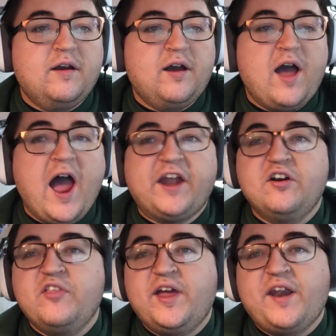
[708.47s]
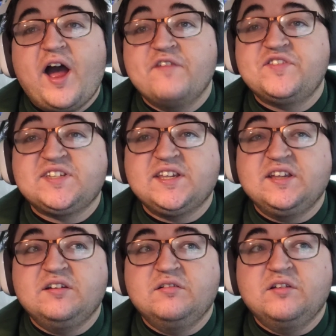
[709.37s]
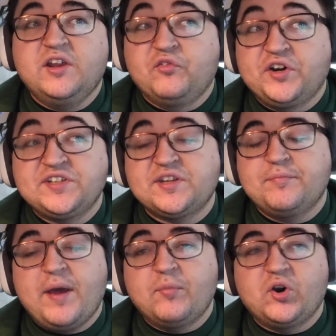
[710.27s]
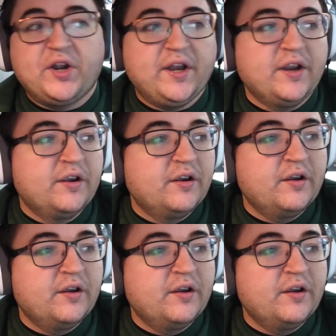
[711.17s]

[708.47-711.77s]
Uh, higher than I've seen in recent memory.